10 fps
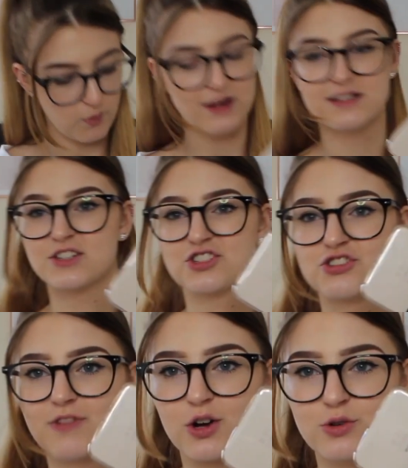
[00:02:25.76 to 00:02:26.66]
quite a
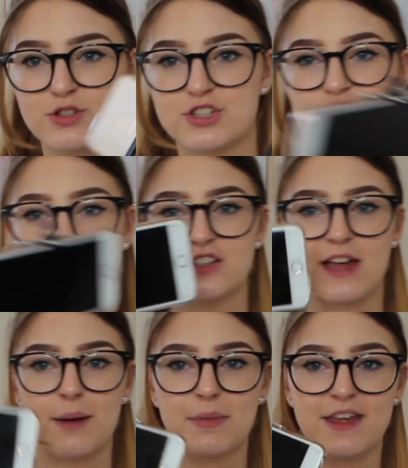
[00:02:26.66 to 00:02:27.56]
struggle to stretch
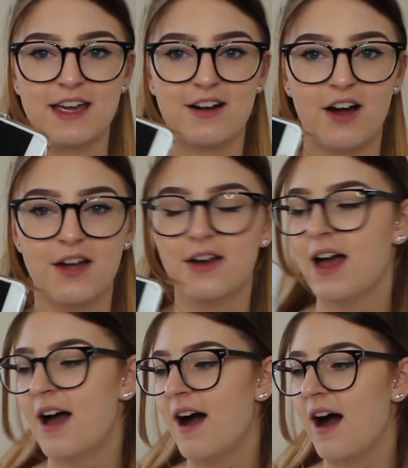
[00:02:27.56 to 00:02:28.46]
that, but there you go.
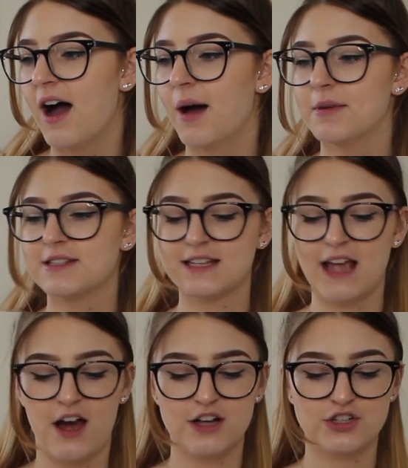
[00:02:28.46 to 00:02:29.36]
So
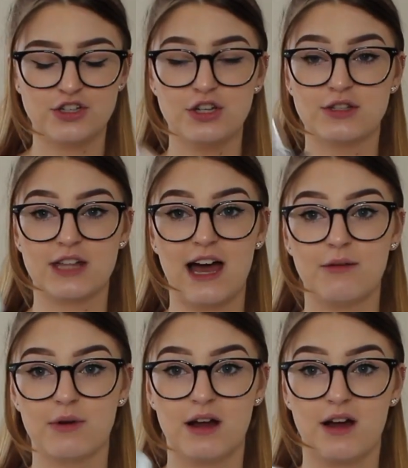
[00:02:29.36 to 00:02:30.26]
yeah, I just used
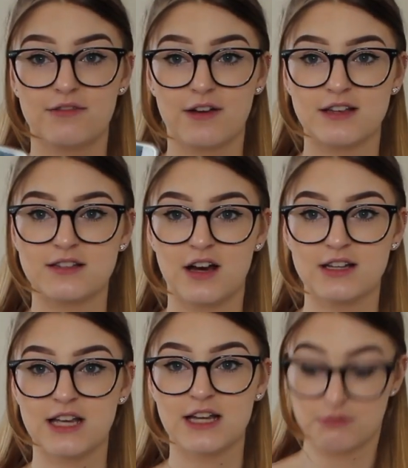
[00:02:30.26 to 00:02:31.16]
that when I first
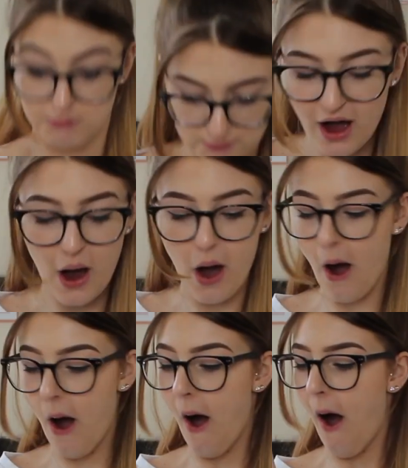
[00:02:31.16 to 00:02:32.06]
started.
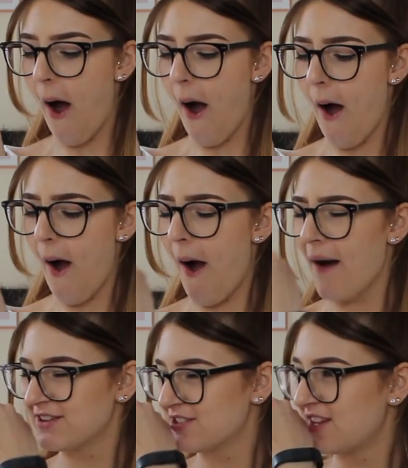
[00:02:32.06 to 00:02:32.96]

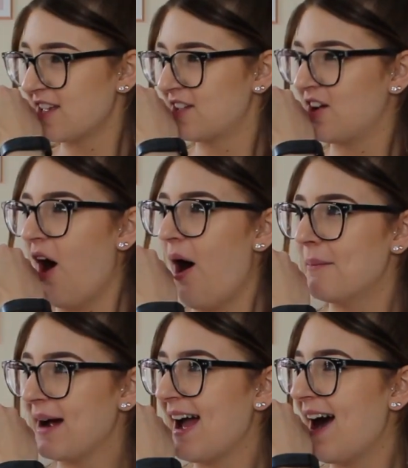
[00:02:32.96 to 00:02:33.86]
I just like
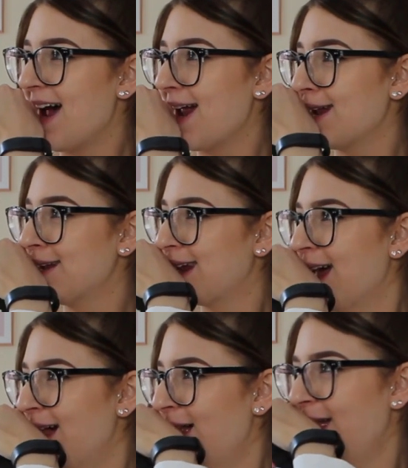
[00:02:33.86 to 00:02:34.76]
cut my hand.
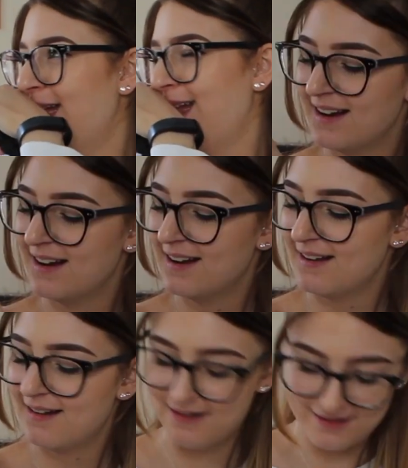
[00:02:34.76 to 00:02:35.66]

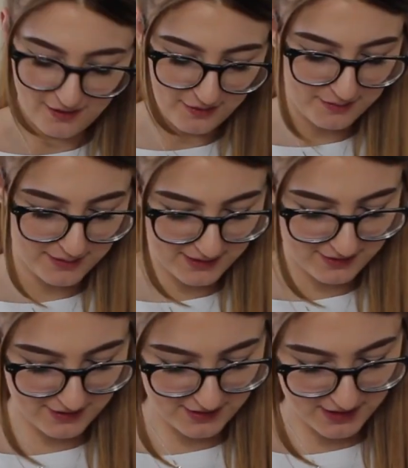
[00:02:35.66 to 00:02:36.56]
Oh my
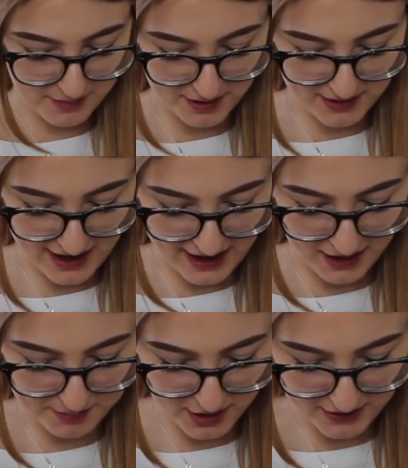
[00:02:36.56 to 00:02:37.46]
god, I'm